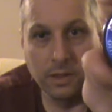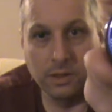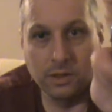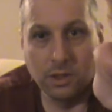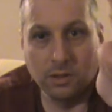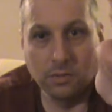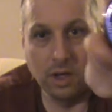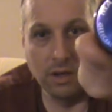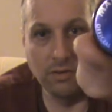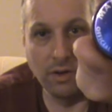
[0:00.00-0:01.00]
said in my
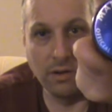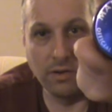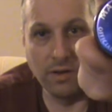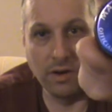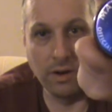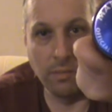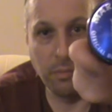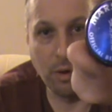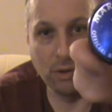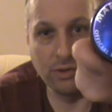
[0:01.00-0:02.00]
very, very
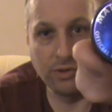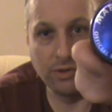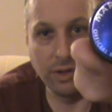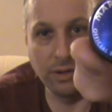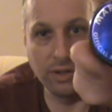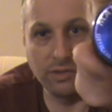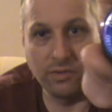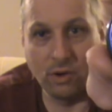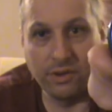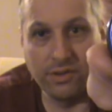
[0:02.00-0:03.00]
poshest English
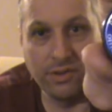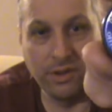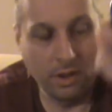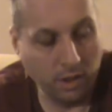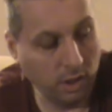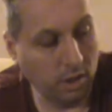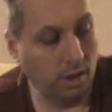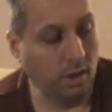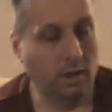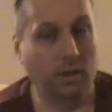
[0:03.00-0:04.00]
voice.
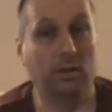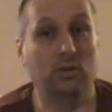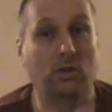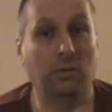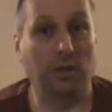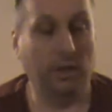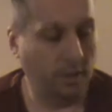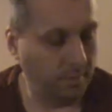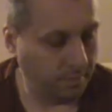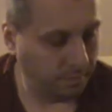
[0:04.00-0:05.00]
Sorry about that.
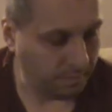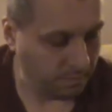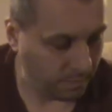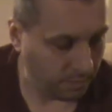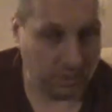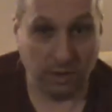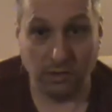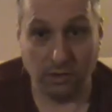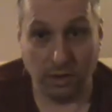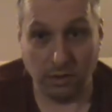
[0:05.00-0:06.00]
Didn't
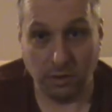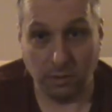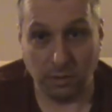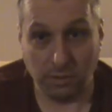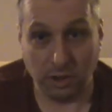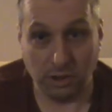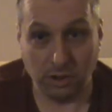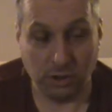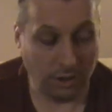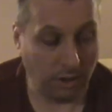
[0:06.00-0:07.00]
offend anyone that was
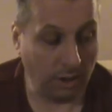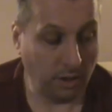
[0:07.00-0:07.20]
English, did I?